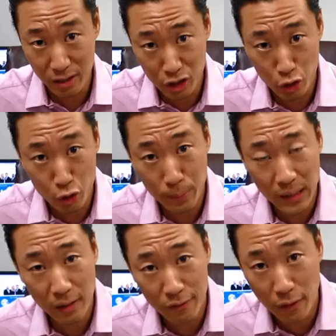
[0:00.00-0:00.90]
to be
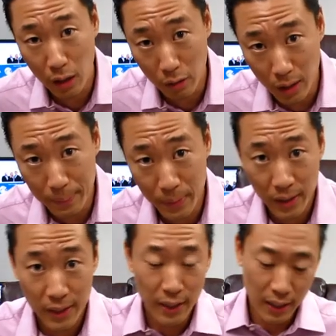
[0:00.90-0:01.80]
a follow up.
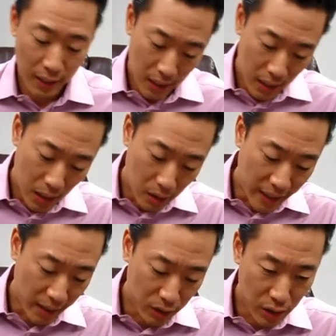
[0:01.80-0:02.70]

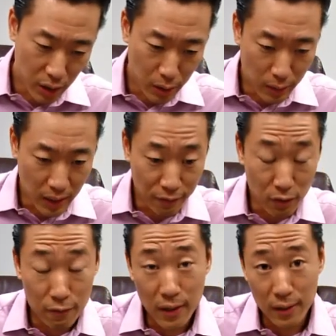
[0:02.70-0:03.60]
Okay, so if
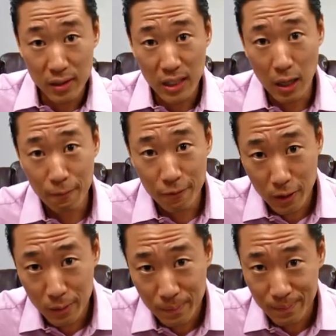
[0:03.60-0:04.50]
you found this
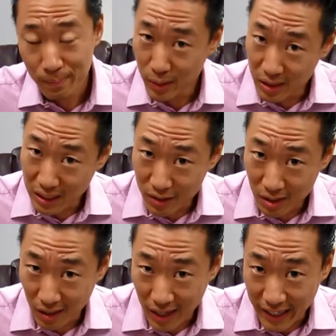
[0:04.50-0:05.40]
helpful, please give us a
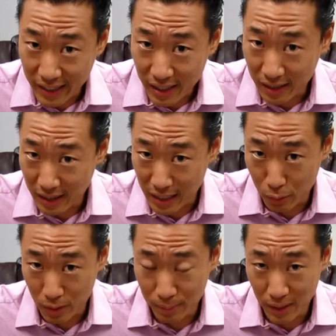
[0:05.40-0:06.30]
like. That
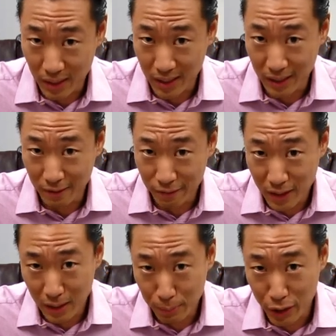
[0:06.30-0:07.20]
would be
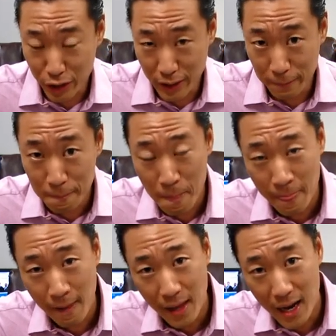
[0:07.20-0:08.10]
very appreciated.
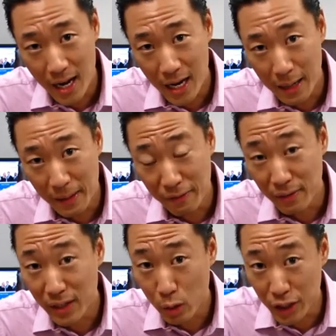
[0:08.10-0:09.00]
Uh, if you
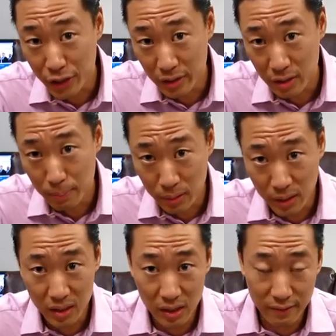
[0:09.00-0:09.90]
have any questions,
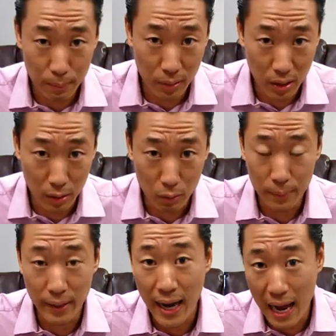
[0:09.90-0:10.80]
please leave them below. We'd
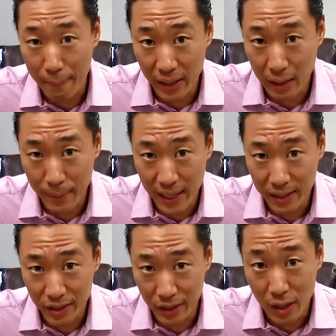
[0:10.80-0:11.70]
be happy to get back
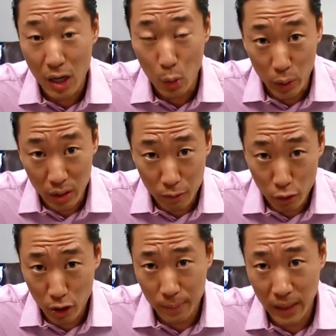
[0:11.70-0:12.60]
to you. We look
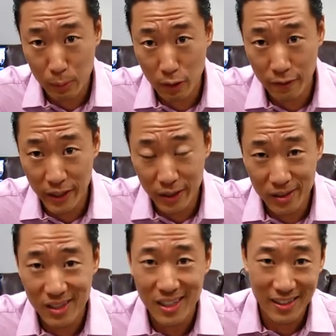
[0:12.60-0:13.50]
forward to making more
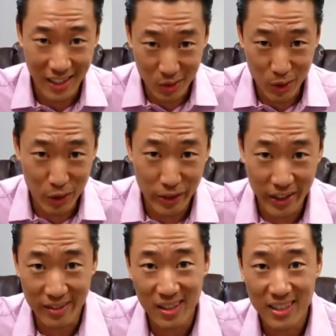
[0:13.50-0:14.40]
videos. Thanks for tuning
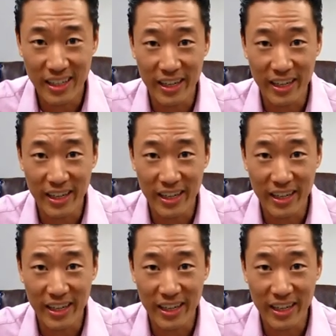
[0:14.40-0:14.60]
in. Take